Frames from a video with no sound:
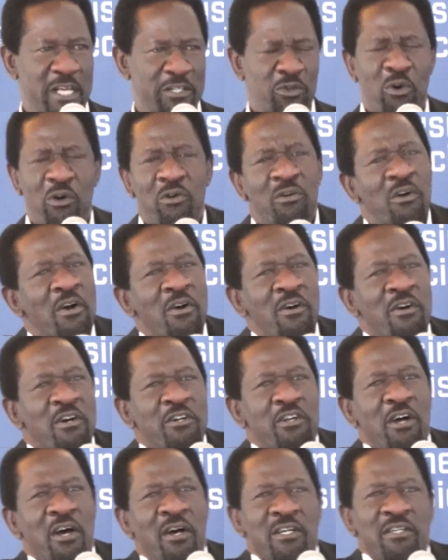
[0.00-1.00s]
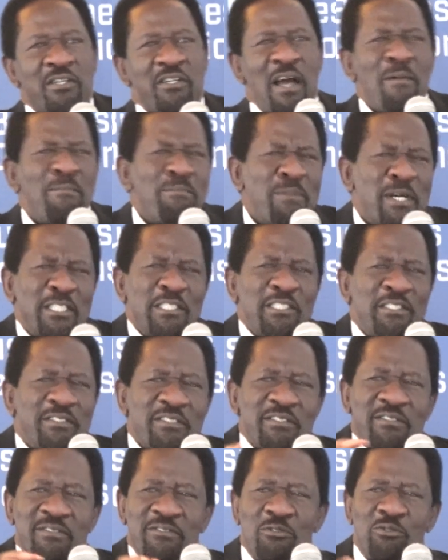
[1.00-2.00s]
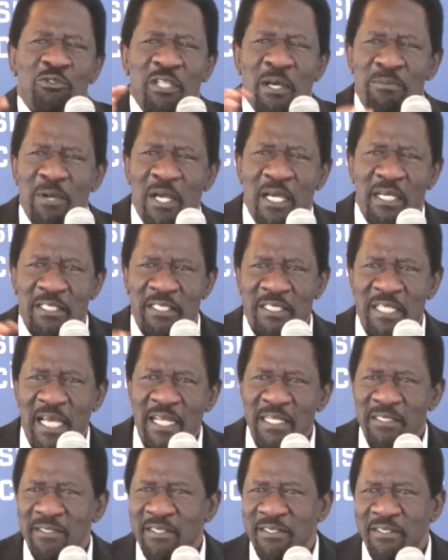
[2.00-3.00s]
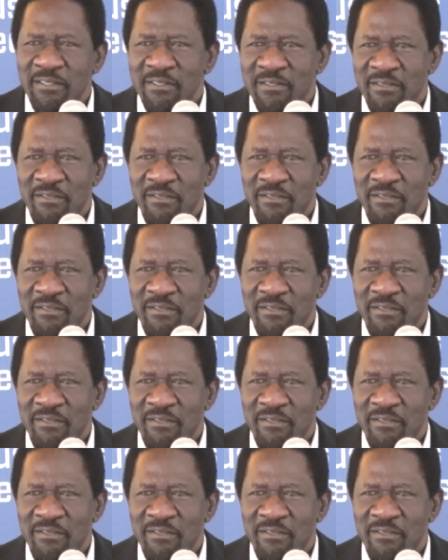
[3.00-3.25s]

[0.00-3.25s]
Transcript: So government, to some extent,